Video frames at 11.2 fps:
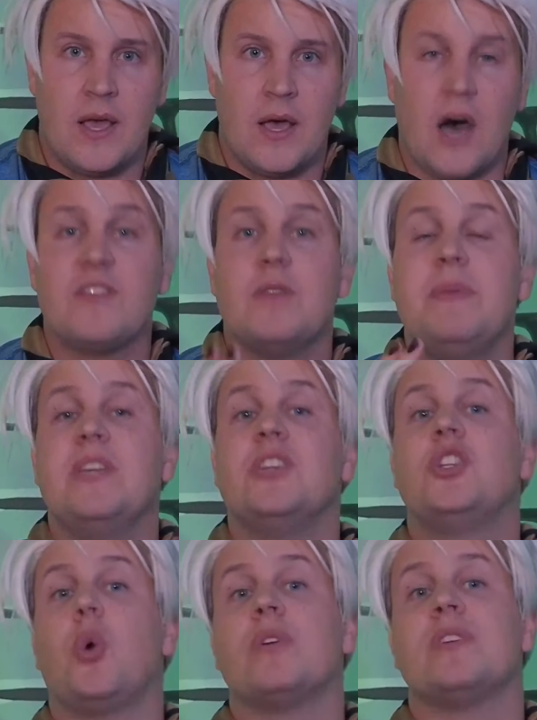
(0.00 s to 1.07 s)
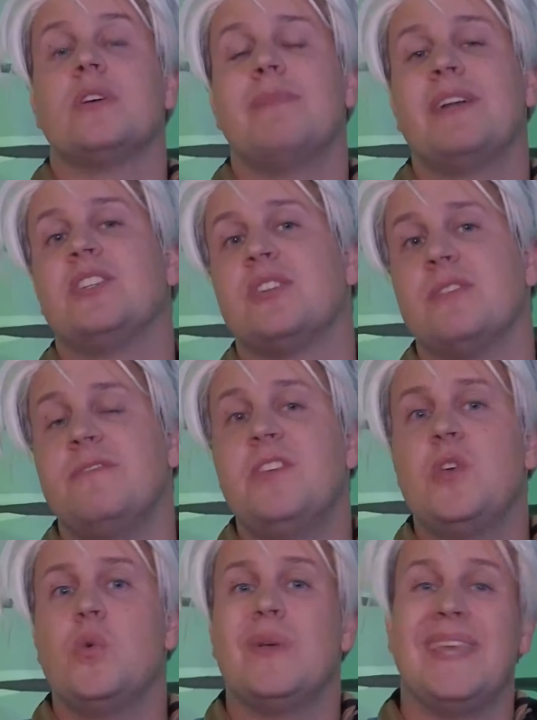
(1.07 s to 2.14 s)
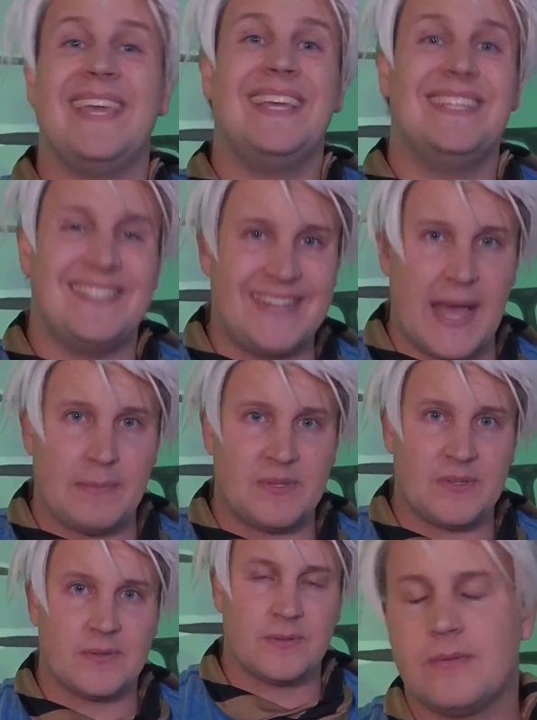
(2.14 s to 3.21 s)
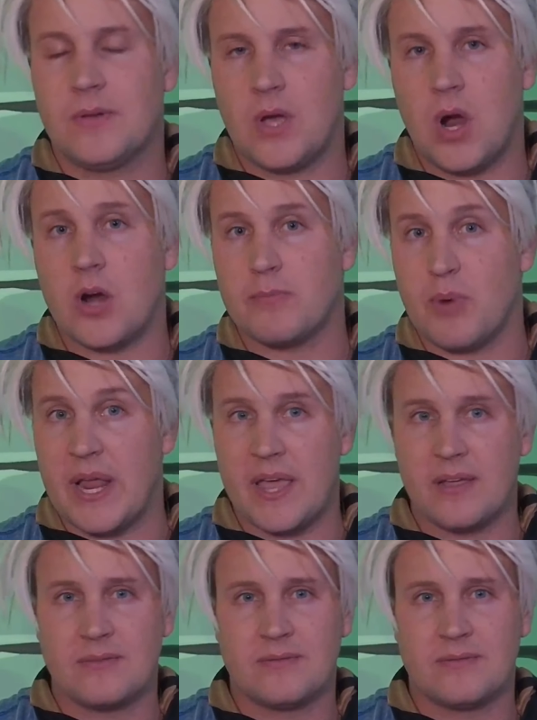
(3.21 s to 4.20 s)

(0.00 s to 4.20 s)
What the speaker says: often being short by just a few key steps. Heartbreaking.